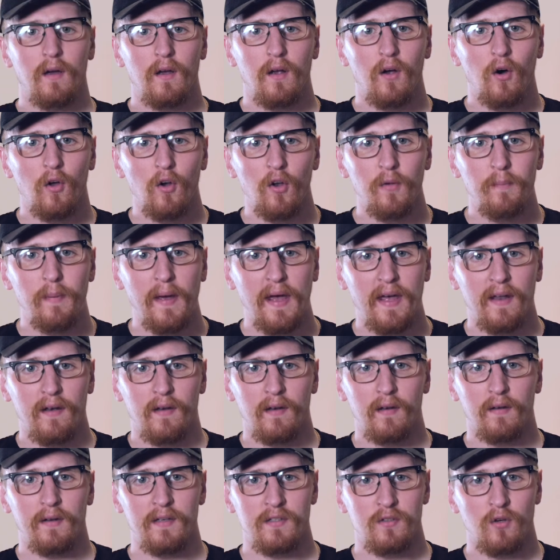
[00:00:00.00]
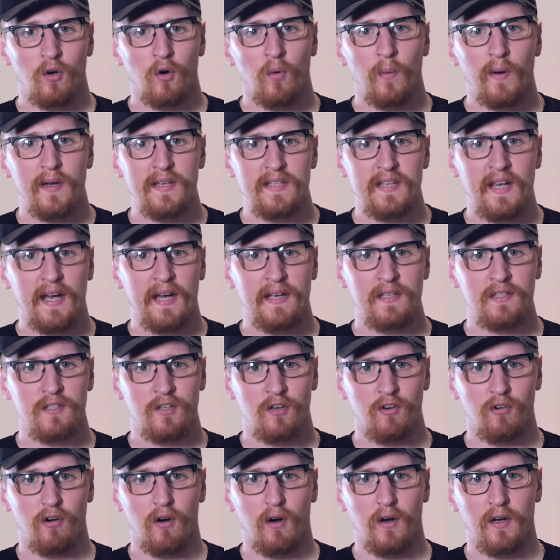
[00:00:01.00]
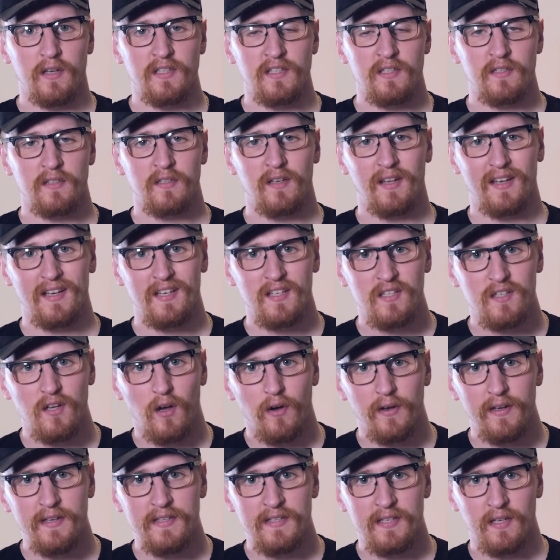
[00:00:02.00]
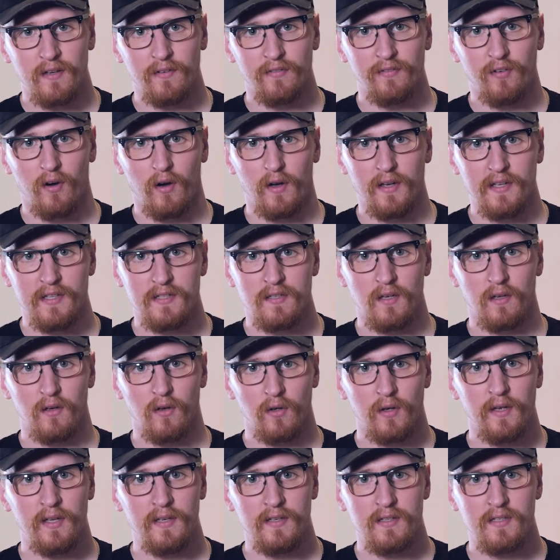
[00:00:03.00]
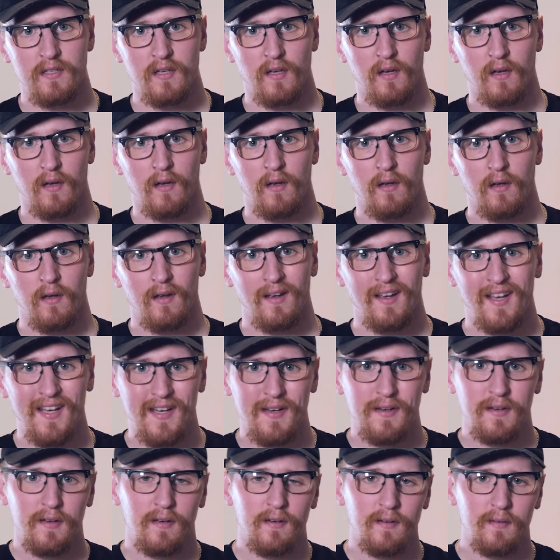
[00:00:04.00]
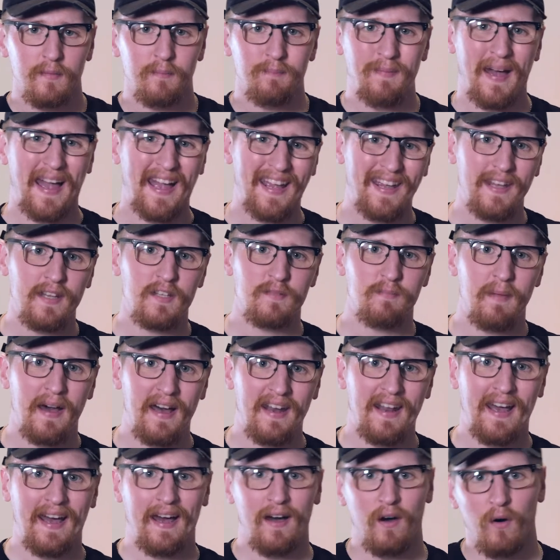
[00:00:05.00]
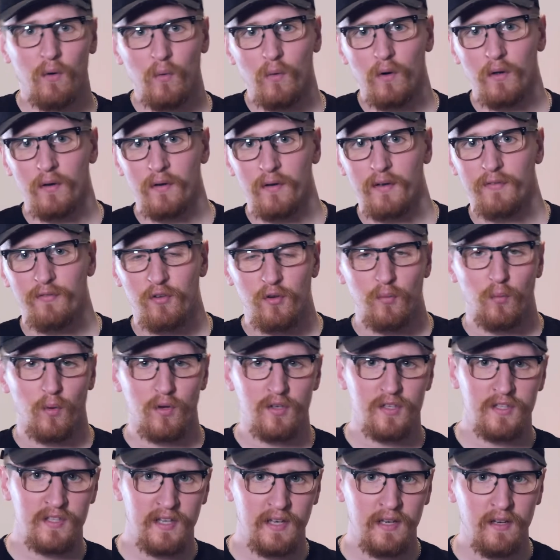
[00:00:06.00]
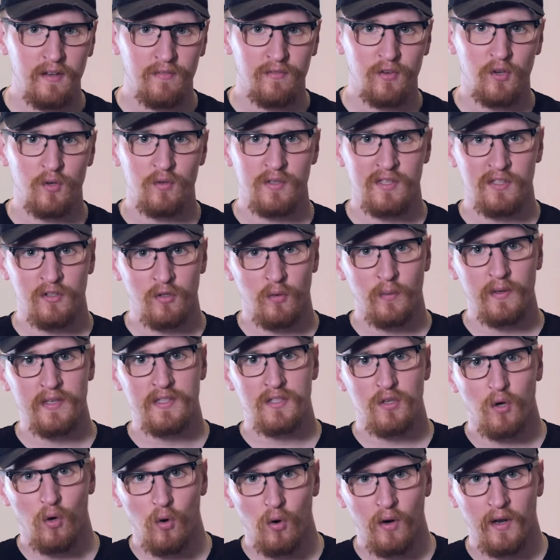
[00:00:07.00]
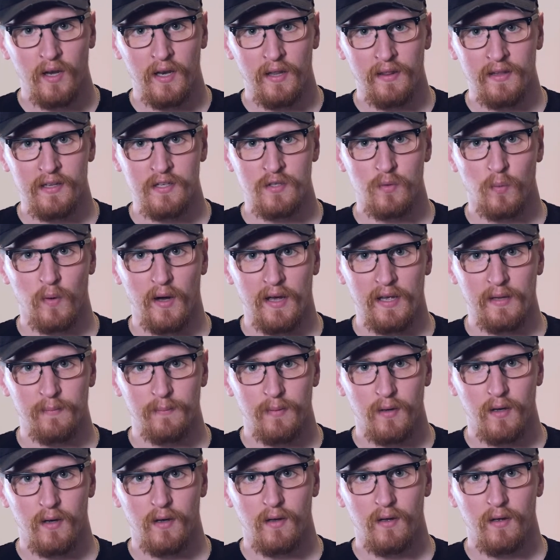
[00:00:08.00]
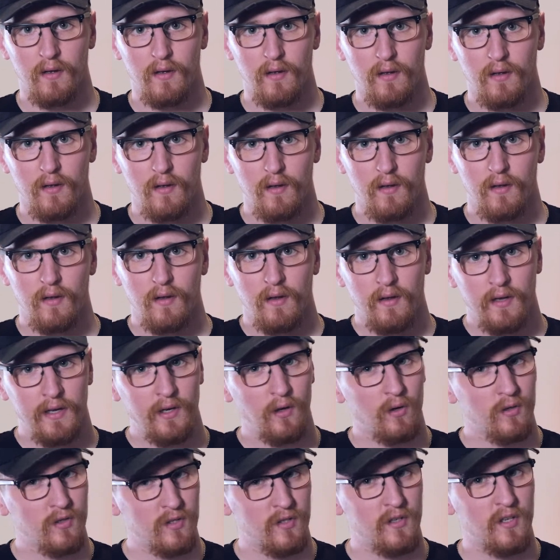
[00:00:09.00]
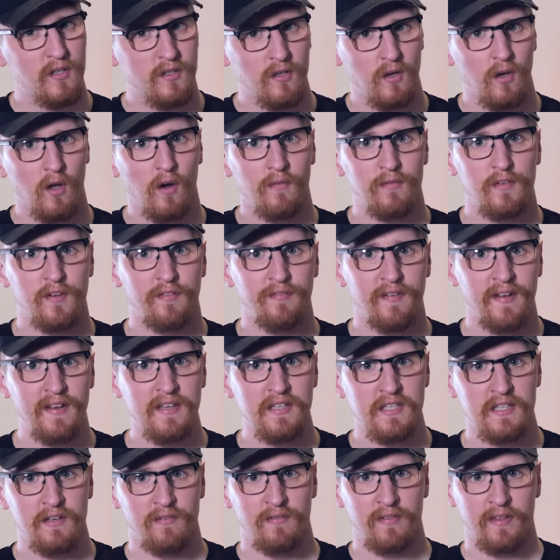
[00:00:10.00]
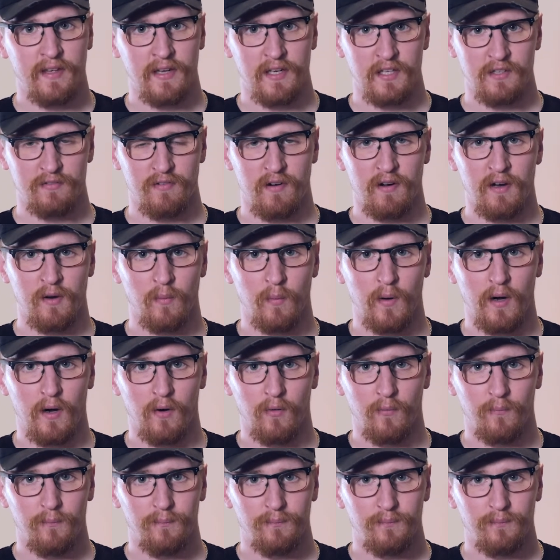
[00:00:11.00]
Conor Benn is always categorised as an exciting fighter, looking to bang his man out, and if you watch his interviews, he's always talking in this way, but he also does a lot of defensive things very well.